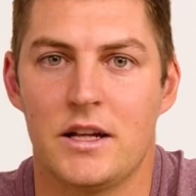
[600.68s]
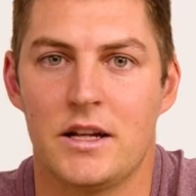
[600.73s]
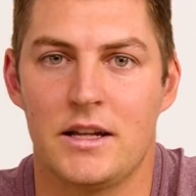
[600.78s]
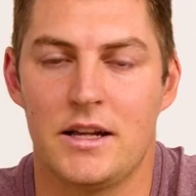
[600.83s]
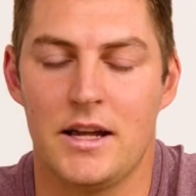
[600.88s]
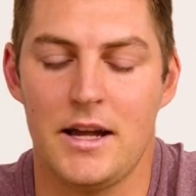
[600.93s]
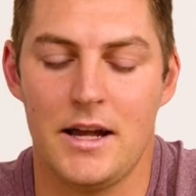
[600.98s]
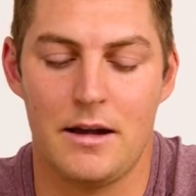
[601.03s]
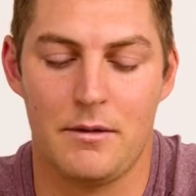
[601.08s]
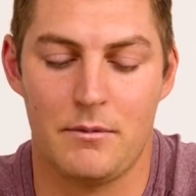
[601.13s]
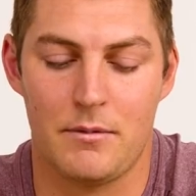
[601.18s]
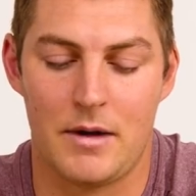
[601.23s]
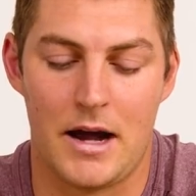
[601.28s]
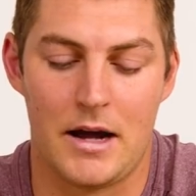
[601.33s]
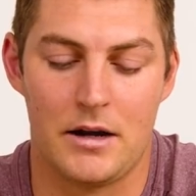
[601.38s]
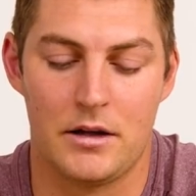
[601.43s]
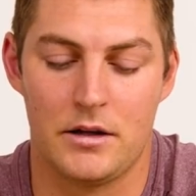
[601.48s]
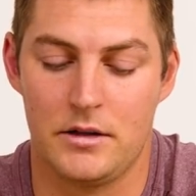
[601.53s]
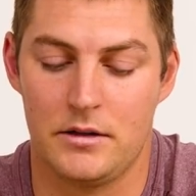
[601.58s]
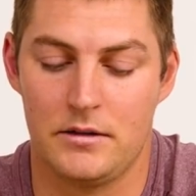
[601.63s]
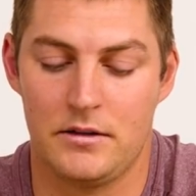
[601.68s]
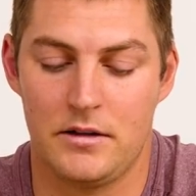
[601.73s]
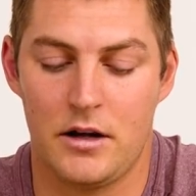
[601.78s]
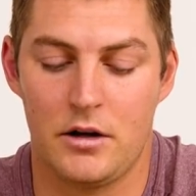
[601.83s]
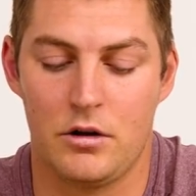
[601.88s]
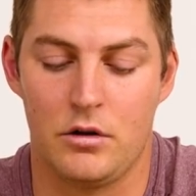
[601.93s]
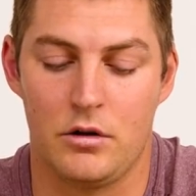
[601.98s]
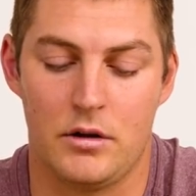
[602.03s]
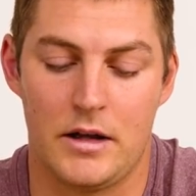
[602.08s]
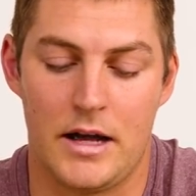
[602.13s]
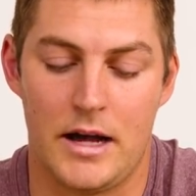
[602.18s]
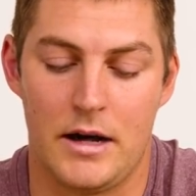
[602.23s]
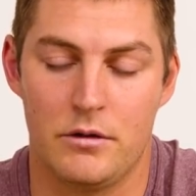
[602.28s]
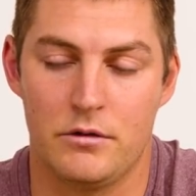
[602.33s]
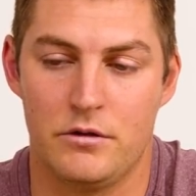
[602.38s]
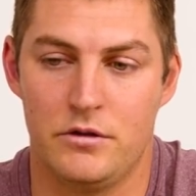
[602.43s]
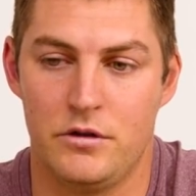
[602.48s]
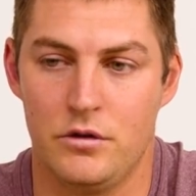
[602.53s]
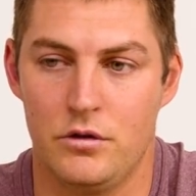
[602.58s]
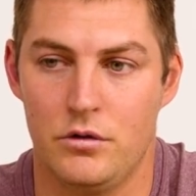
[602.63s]
in a game, how to tunnel, how
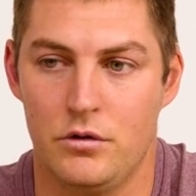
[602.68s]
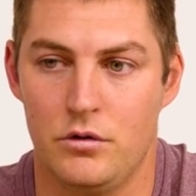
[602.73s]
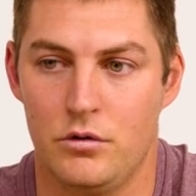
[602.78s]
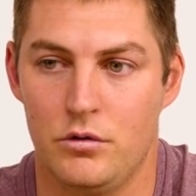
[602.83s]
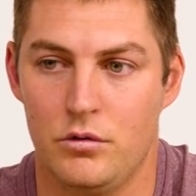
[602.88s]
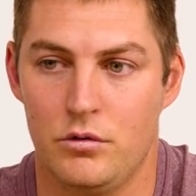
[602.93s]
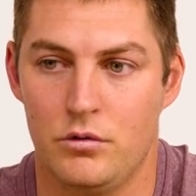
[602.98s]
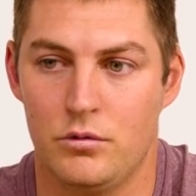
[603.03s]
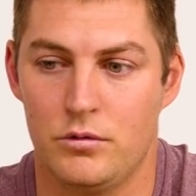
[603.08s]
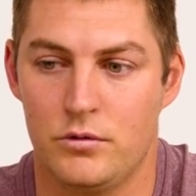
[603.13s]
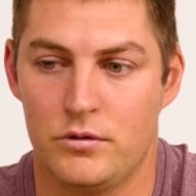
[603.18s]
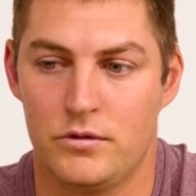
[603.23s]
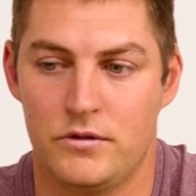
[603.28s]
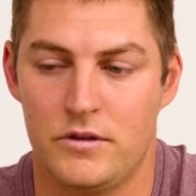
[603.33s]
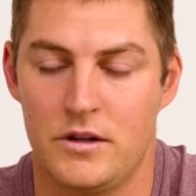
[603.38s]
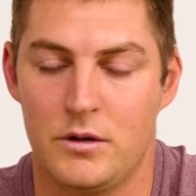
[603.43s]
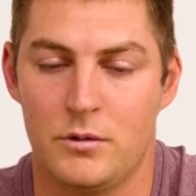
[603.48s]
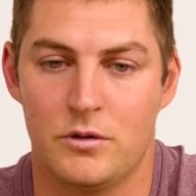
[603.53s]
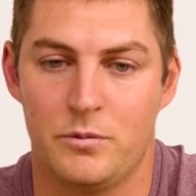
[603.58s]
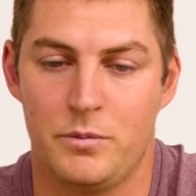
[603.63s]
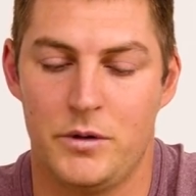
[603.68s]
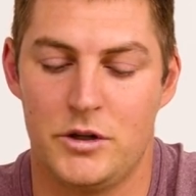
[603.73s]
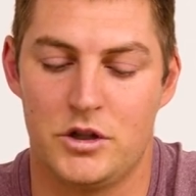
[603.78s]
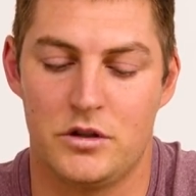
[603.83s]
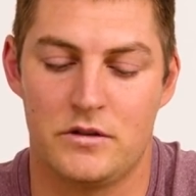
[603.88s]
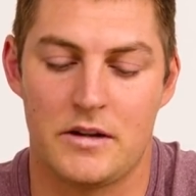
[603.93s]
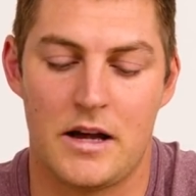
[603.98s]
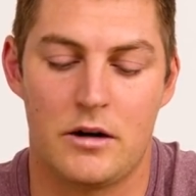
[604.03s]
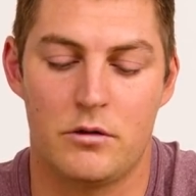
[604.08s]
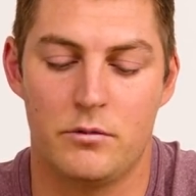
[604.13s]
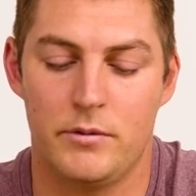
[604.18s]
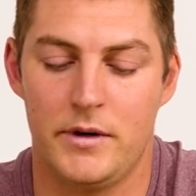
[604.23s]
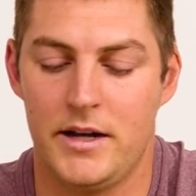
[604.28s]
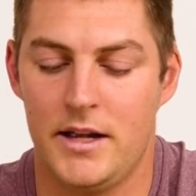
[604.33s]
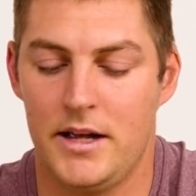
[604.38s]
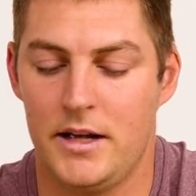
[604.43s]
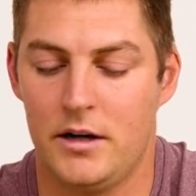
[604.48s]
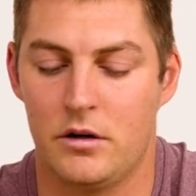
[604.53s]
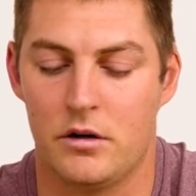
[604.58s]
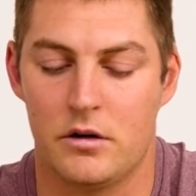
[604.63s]
to sequence pitches, how to read
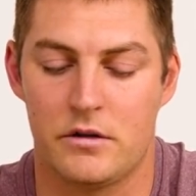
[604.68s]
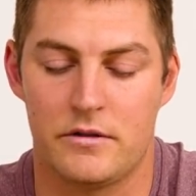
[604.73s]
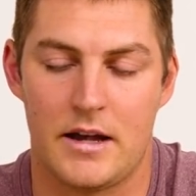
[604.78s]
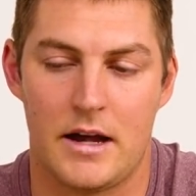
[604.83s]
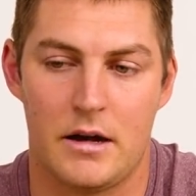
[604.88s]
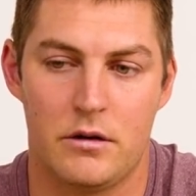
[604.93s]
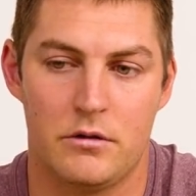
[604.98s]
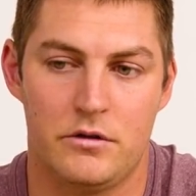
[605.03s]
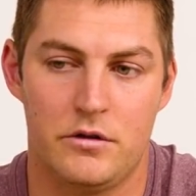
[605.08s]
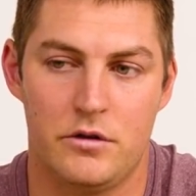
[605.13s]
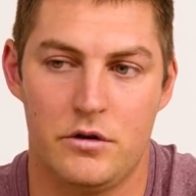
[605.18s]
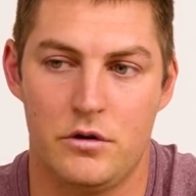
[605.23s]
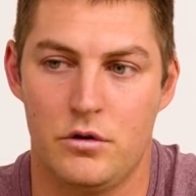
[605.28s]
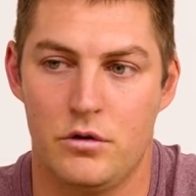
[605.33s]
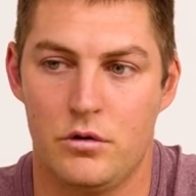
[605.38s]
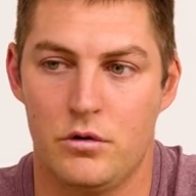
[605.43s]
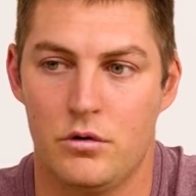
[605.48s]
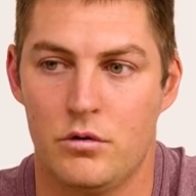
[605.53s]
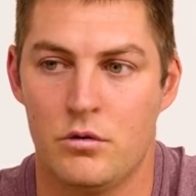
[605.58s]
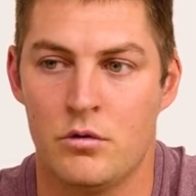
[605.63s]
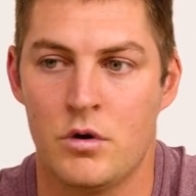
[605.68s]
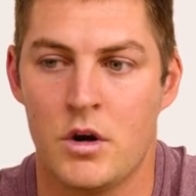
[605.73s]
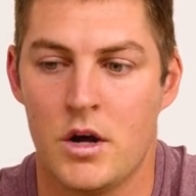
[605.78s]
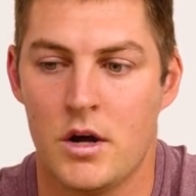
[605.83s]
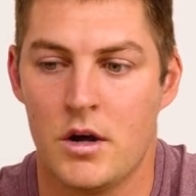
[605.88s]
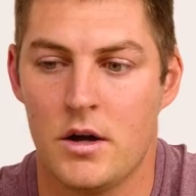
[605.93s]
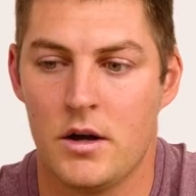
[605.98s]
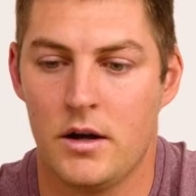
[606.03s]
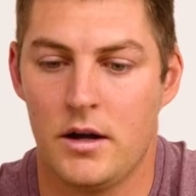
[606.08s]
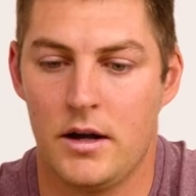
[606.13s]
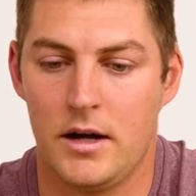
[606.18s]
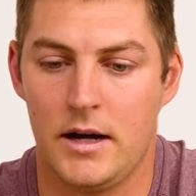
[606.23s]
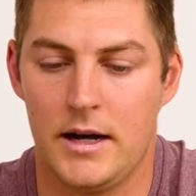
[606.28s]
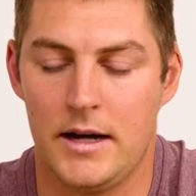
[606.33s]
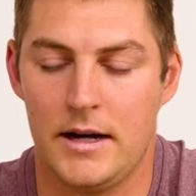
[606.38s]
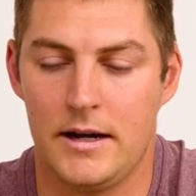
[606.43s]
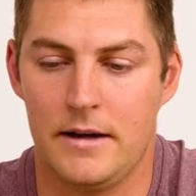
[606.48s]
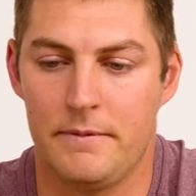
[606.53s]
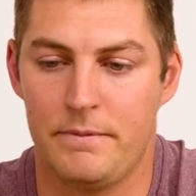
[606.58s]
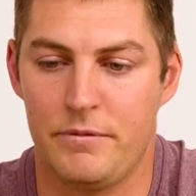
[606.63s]
hitters, how to,
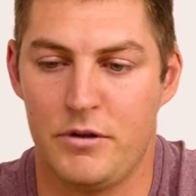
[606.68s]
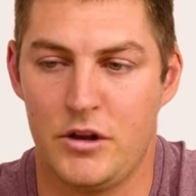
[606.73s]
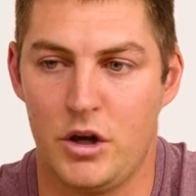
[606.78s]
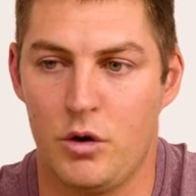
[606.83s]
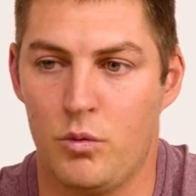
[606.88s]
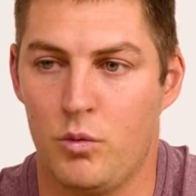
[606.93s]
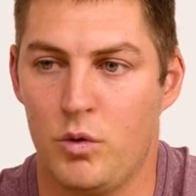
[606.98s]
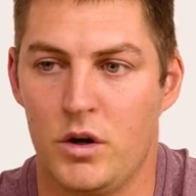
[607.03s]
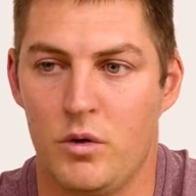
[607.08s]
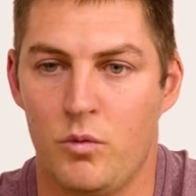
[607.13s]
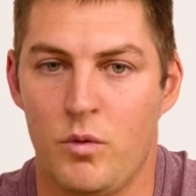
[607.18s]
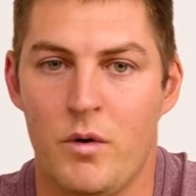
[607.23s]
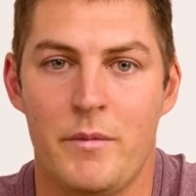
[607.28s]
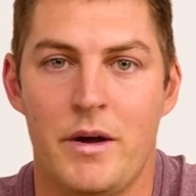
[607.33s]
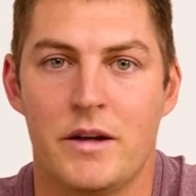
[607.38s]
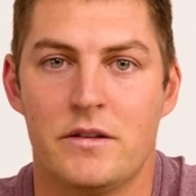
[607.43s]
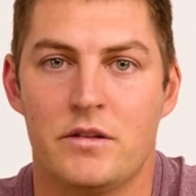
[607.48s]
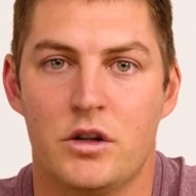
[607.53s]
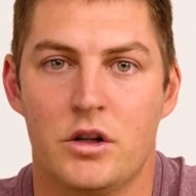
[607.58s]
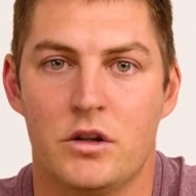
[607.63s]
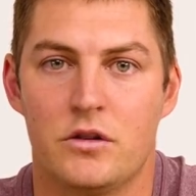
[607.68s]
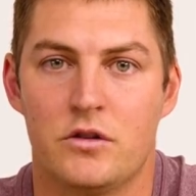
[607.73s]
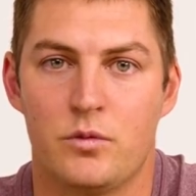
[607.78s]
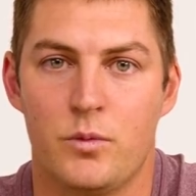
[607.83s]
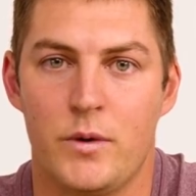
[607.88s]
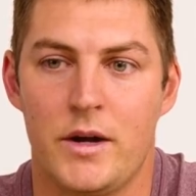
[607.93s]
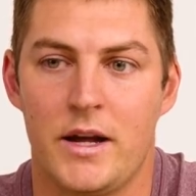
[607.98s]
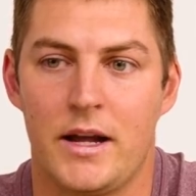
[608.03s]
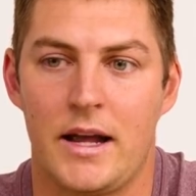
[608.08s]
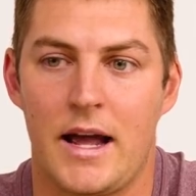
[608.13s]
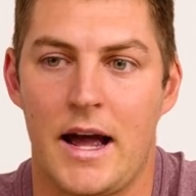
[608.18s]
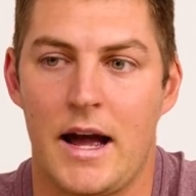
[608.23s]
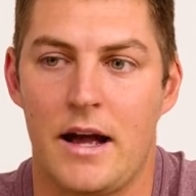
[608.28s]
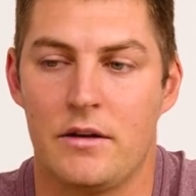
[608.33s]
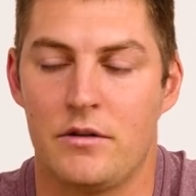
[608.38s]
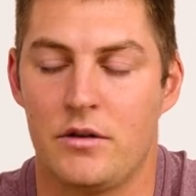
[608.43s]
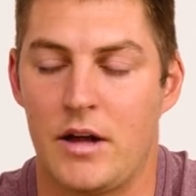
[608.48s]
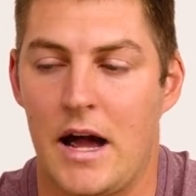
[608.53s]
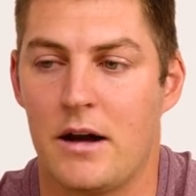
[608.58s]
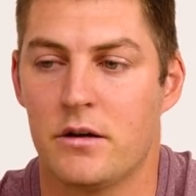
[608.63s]
what makes a good swing,
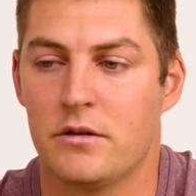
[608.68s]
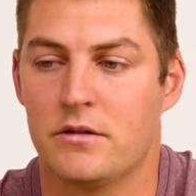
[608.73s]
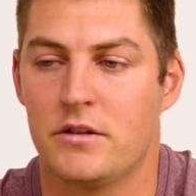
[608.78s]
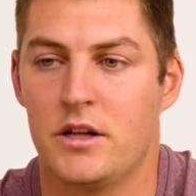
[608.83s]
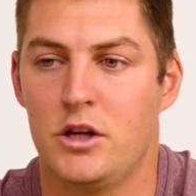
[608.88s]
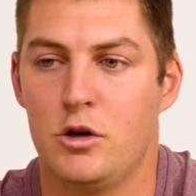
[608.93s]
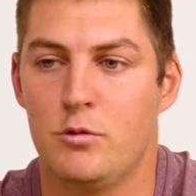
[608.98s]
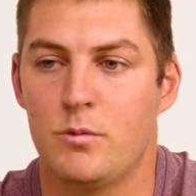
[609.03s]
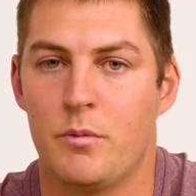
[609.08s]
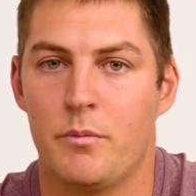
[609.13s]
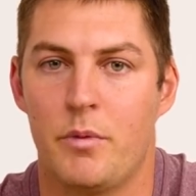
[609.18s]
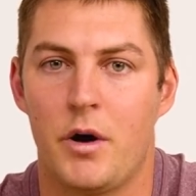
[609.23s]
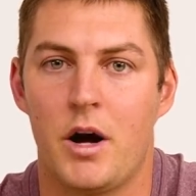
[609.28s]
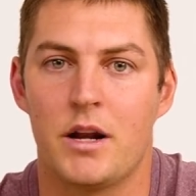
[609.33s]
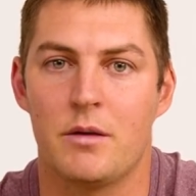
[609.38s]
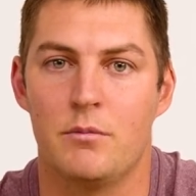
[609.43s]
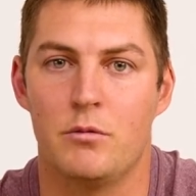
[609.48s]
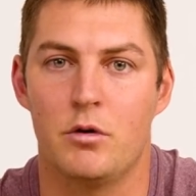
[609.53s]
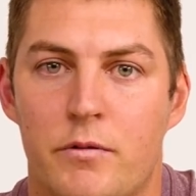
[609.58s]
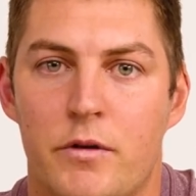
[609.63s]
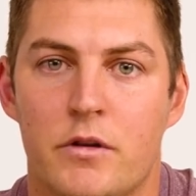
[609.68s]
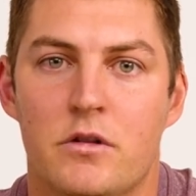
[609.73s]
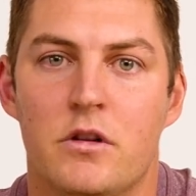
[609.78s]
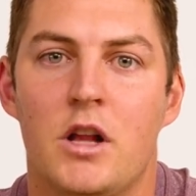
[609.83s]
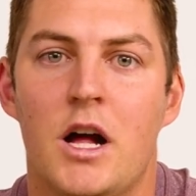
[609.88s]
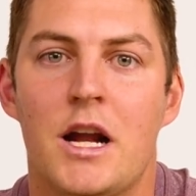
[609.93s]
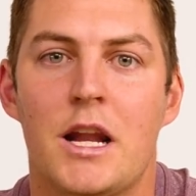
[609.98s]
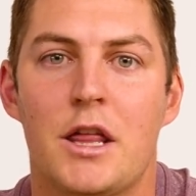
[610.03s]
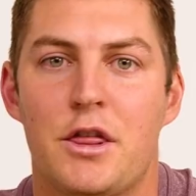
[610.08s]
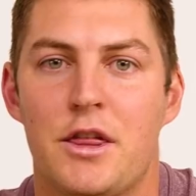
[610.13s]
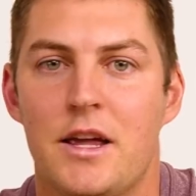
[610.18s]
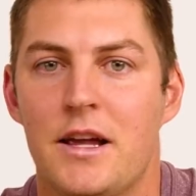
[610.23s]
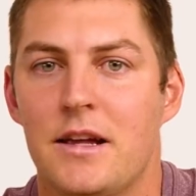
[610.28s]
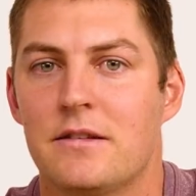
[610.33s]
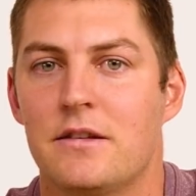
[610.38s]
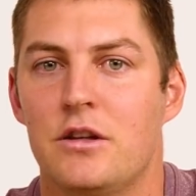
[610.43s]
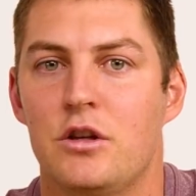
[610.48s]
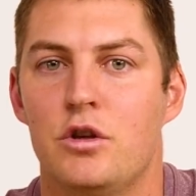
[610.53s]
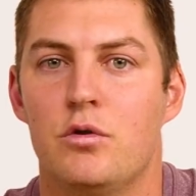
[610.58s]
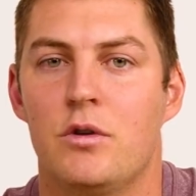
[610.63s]
how does the human body move. There's a lot of
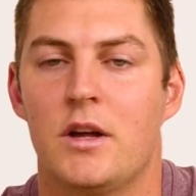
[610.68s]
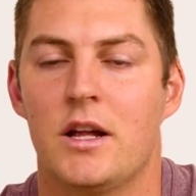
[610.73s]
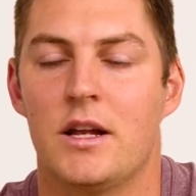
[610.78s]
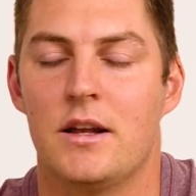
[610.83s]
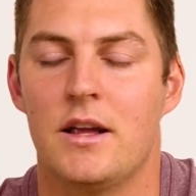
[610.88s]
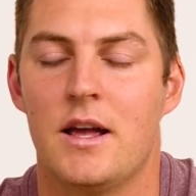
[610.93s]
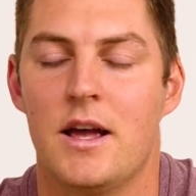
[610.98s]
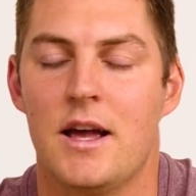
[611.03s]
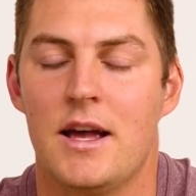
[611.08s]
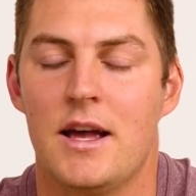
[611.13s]
things that you can